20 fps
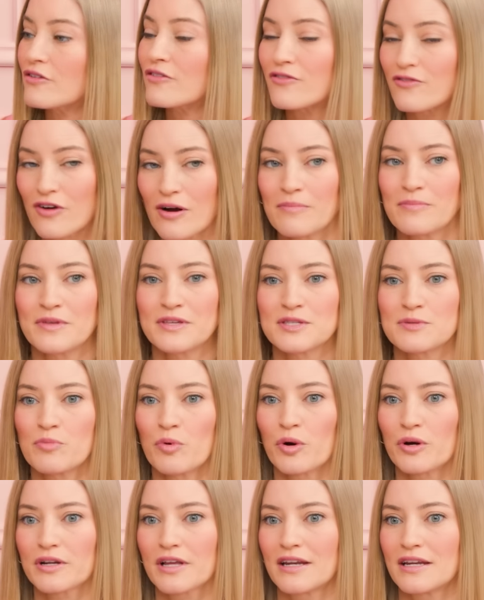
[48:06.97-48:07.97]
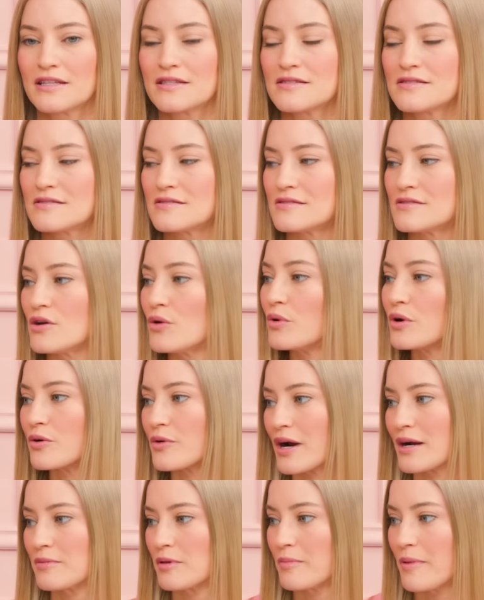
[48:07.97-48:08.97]
from this sport, and it's so
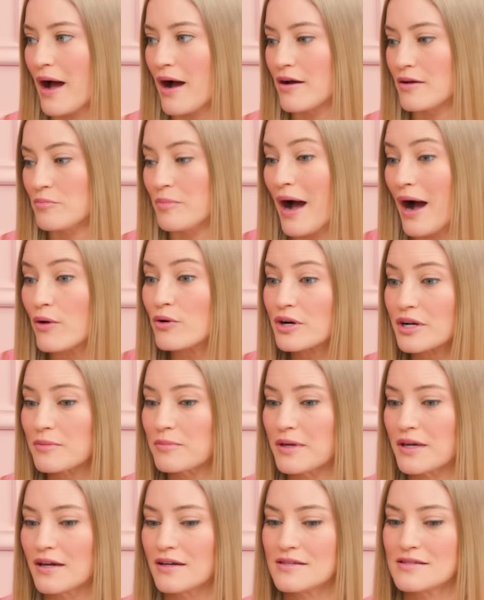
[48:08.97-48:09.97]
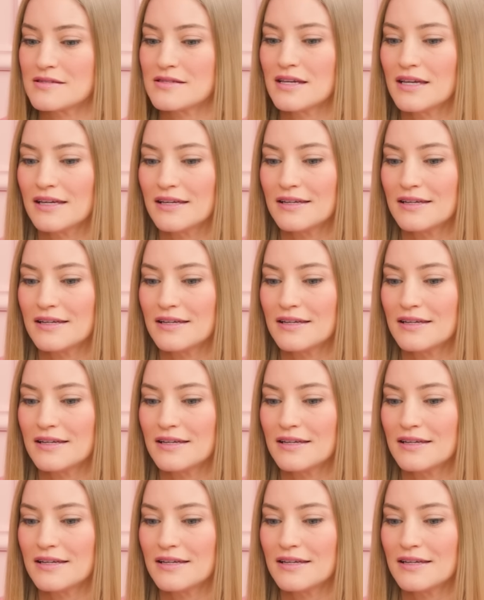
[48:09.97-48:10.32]
incredibly empowering, because